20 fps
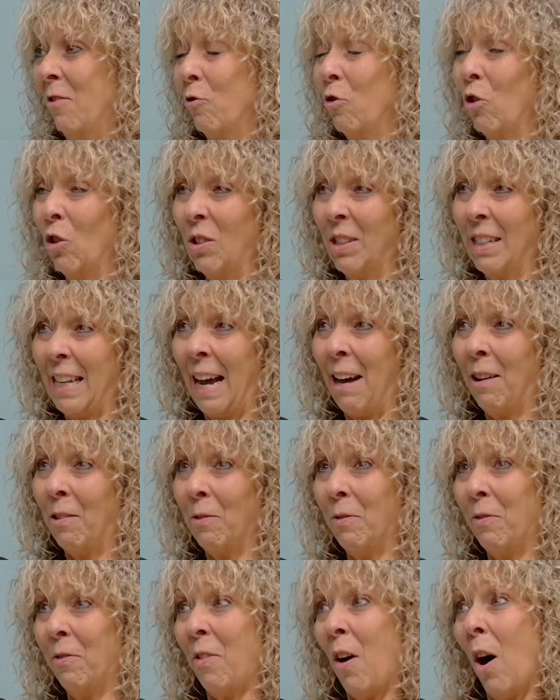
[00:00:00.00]

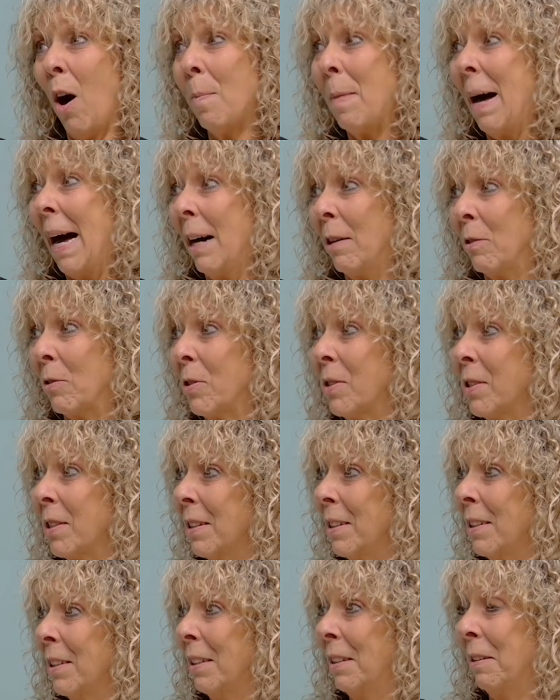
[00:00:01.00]
run-down farmhouse,
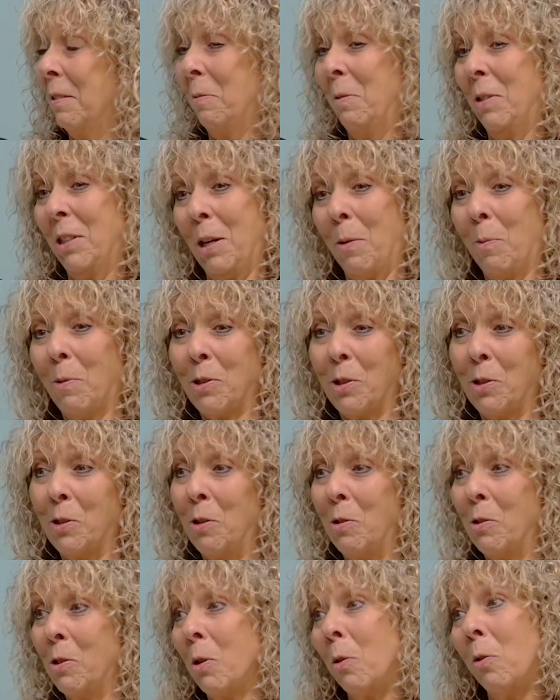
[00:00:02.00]
which I wasn't
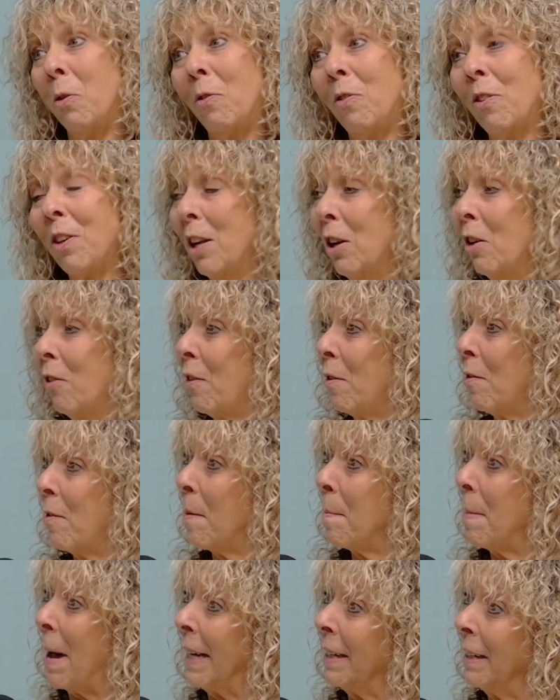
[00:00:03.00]
used to, all for the love of
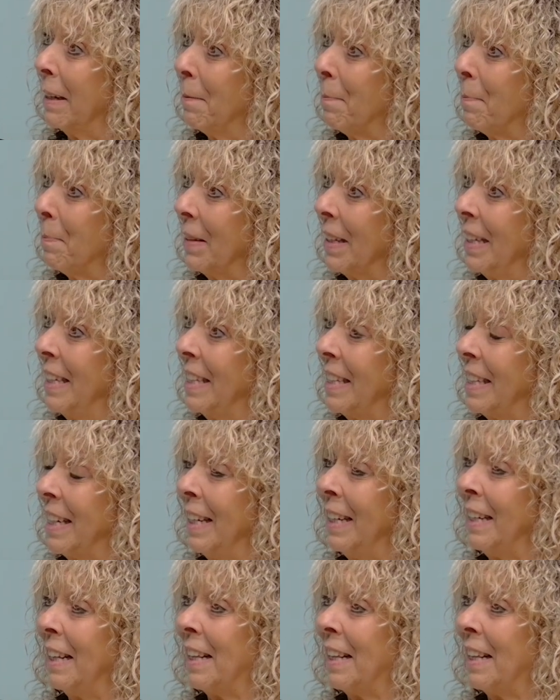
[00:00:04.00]
a man, you see.